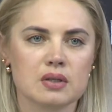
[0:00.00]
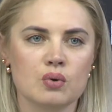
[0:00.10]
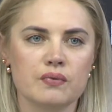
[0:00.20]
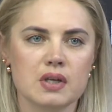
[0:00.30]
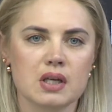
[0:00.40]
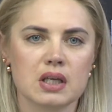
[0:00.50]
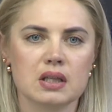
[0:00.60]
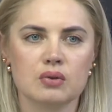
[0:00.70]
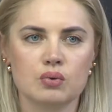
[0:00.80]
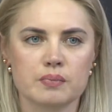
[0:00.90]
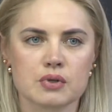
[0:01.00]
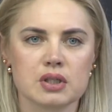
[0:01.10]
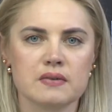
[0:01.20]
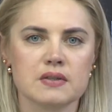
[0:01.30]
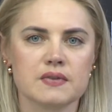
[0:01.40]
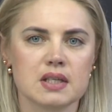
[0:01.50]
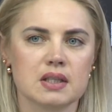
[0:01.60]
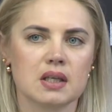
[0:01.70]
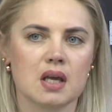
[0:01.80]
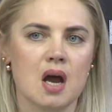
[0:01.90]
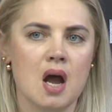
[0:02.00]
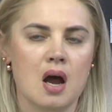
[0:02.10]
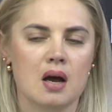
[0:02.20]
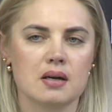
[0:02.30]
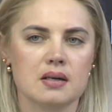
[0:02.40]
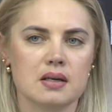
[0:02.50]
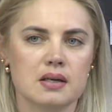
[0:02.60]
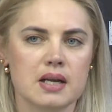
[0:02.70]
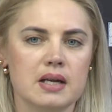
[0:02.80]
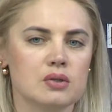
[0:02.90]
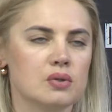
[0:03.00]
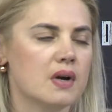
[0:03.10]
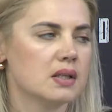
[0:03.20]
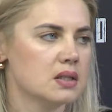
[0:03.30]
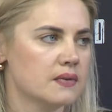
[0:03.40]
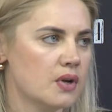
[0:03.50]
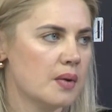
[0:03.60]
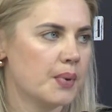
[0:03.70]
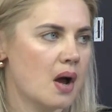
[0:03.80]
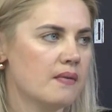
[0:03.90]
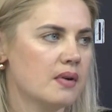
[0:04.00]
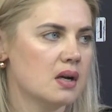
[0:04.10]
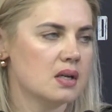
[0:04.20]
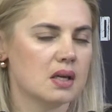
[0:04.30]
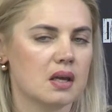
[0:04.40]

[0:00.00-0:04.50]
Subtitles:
there will be changes and amendments to the relevant